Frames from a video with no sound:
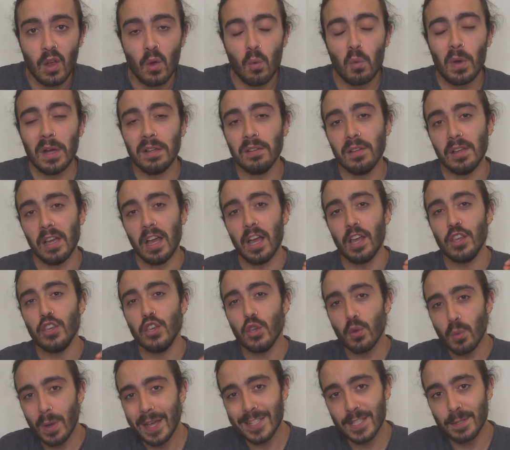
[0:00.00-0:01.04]
Well,
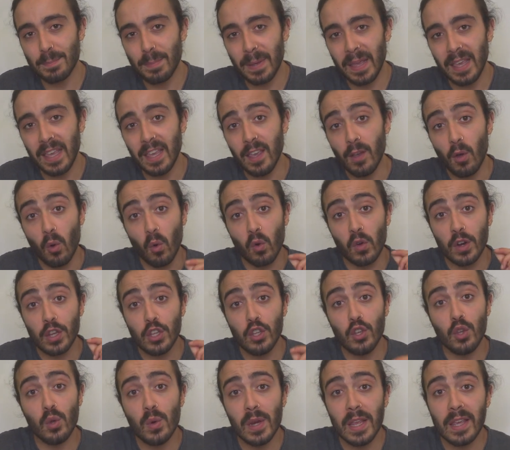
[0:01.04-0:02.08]
a USP, or
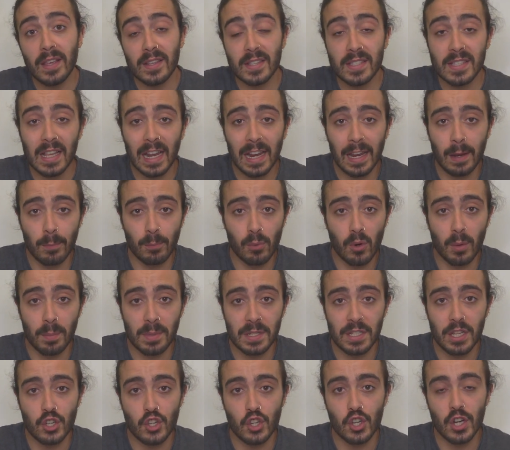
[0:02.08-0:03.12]
a unique selling
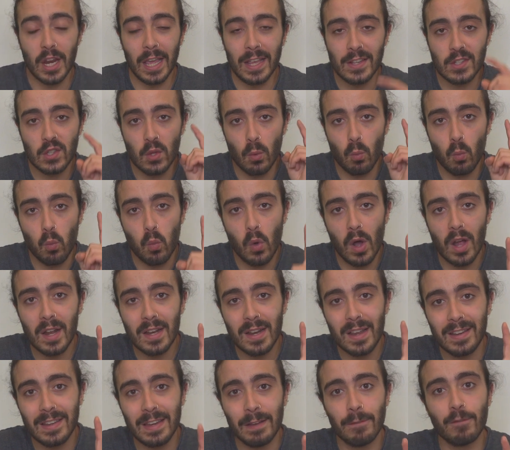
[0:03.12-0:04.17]
proposition, is the
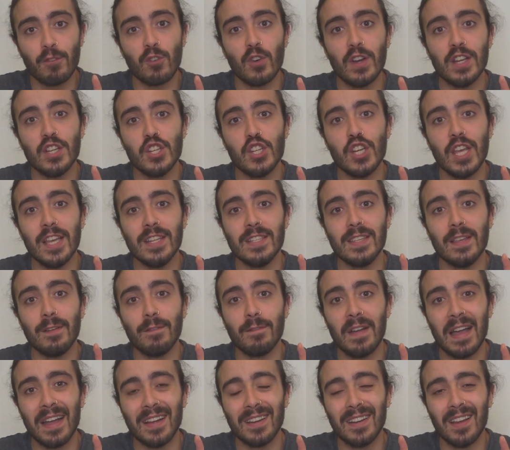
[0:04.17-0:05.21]
one differentiating
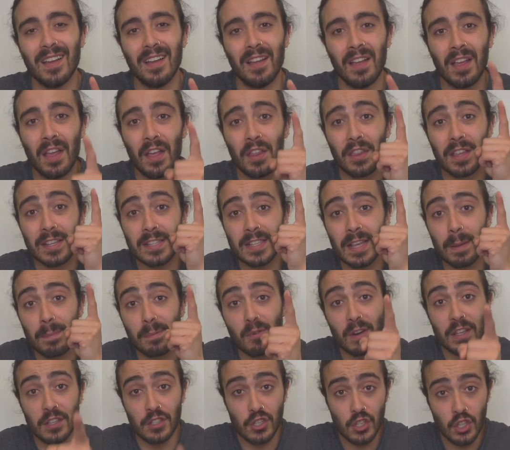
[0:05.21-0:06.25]
factor that
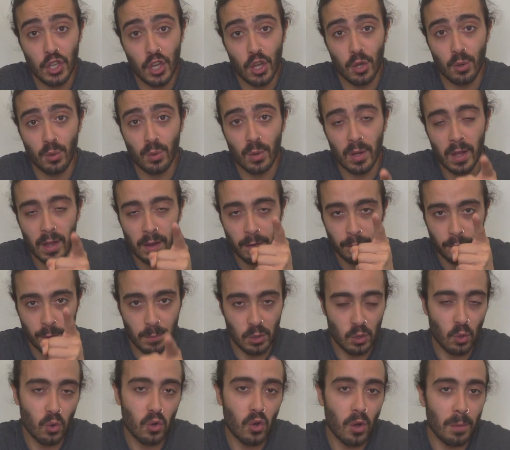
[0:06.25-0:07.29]
separates you from
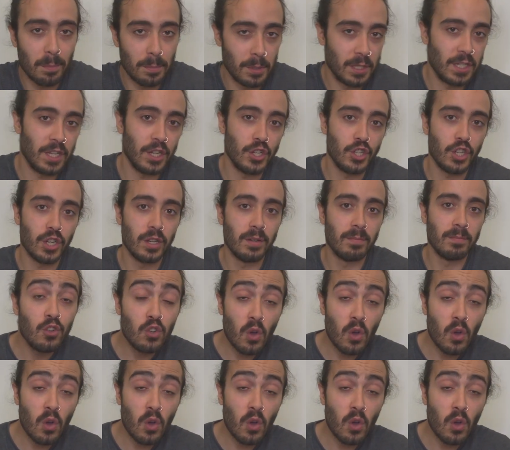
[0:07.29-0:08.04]
your competition.